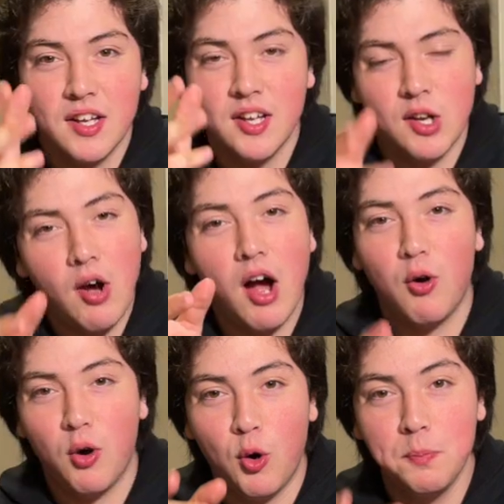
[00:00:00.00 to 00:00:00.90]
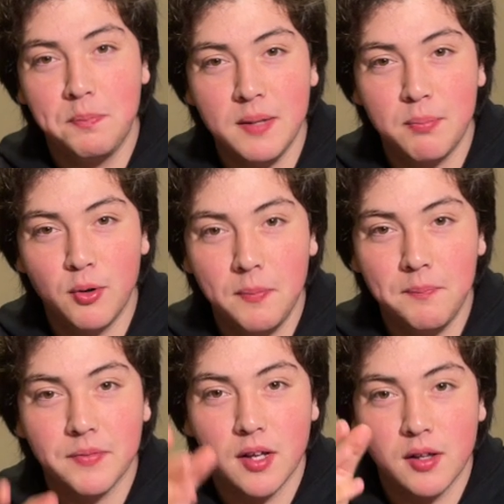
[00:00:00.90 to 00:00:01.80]
You know how old people
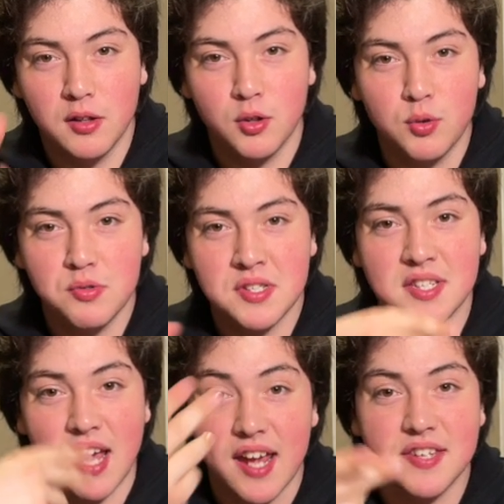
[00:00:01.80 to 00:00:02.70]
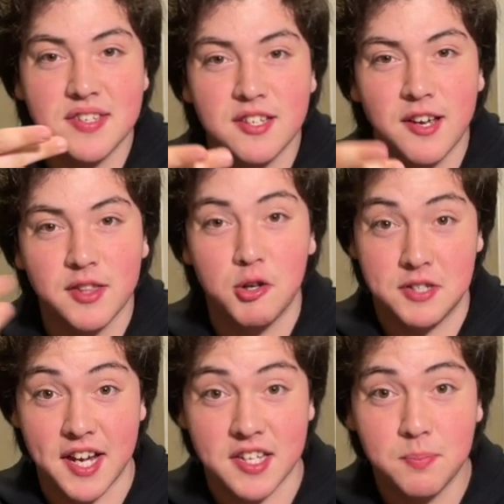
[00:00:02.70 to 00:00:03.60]
lose taste in their
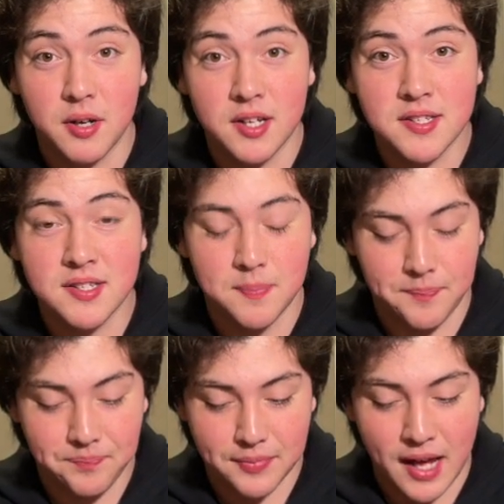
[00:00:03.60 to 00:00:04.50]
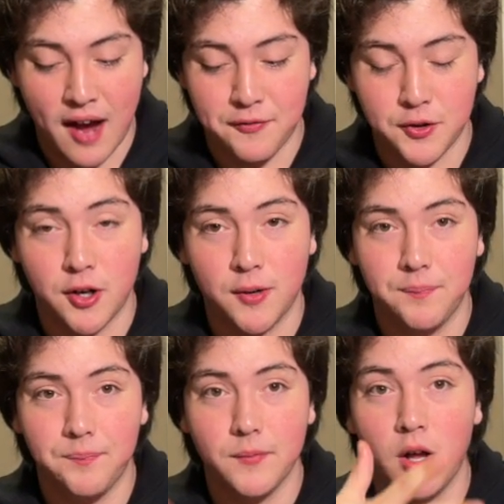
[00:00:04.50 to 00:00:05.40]
taste buds after
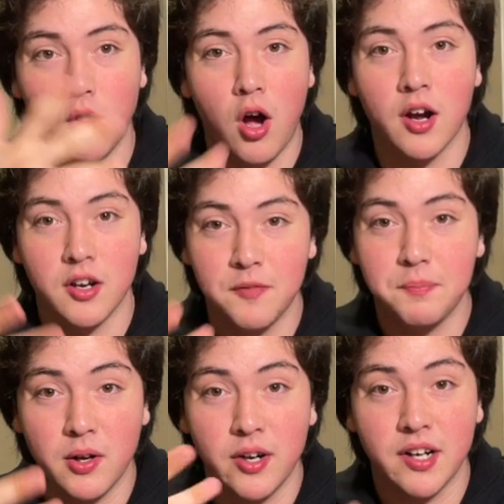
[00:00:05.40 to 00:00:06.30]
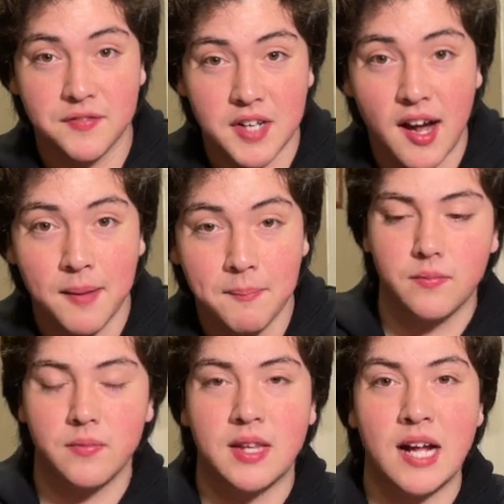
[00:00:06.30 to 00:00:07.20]
a long enough period of time?
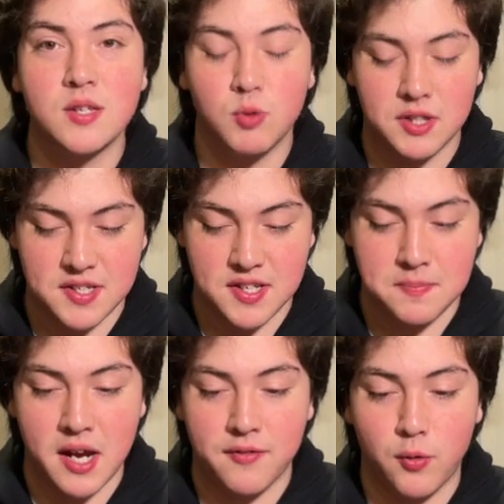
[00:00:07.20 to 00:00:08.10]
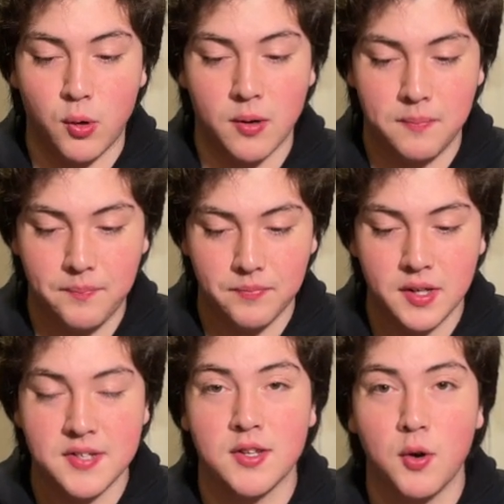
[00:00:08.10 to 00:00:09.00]
That's what this is made for,
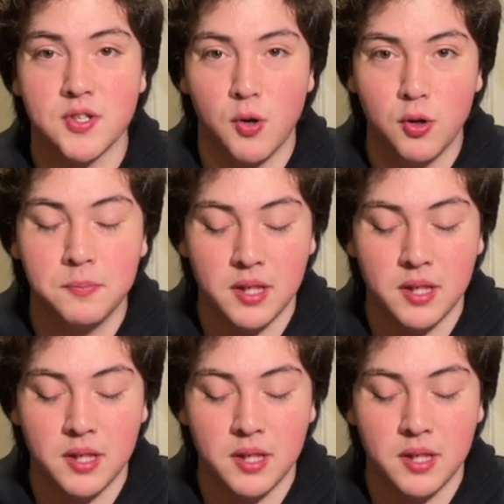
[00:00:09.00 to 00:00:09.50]
is those old